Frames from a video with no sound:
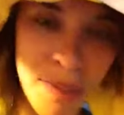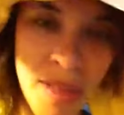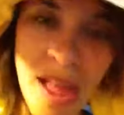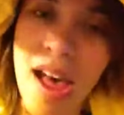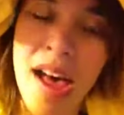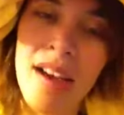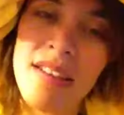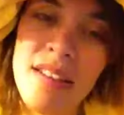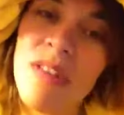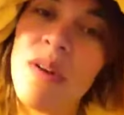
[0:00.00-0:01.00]
blah
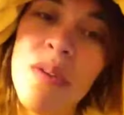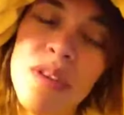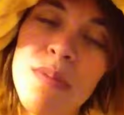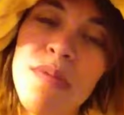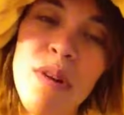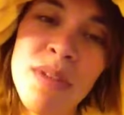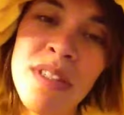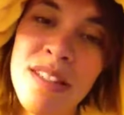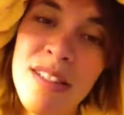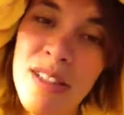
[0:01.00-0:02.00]
because I've got all these
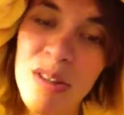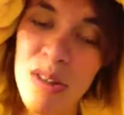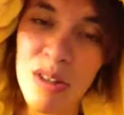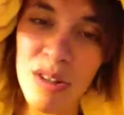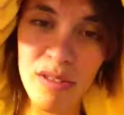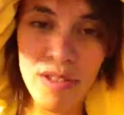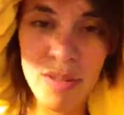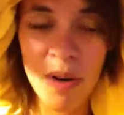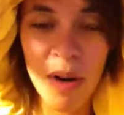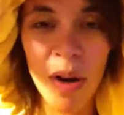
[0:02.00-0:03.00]
performances to do
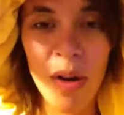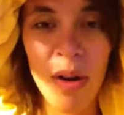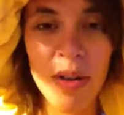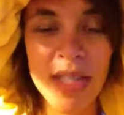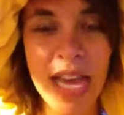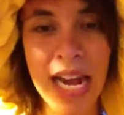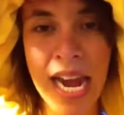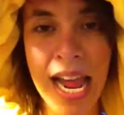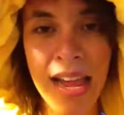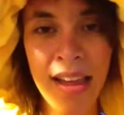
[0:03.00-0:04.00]
tomorrow,
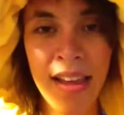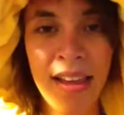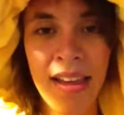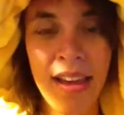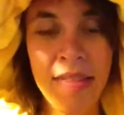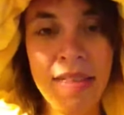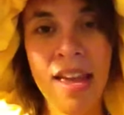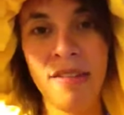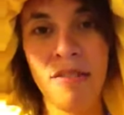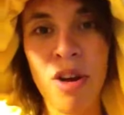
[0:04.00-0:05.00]
Saturday, and
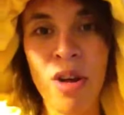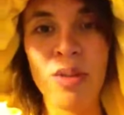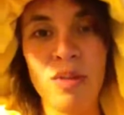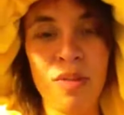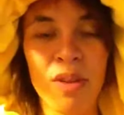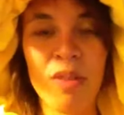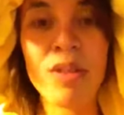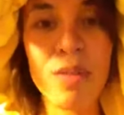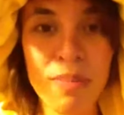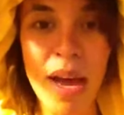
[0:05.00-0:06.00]
then rehearsals for the
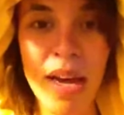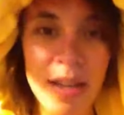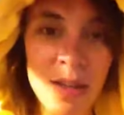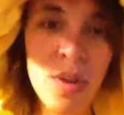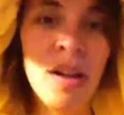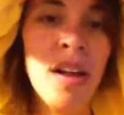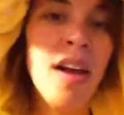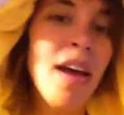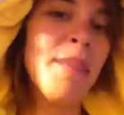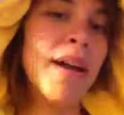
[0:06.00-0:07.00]
Christmas party as well.
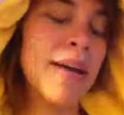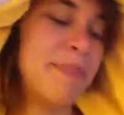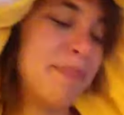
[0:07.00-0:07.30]
But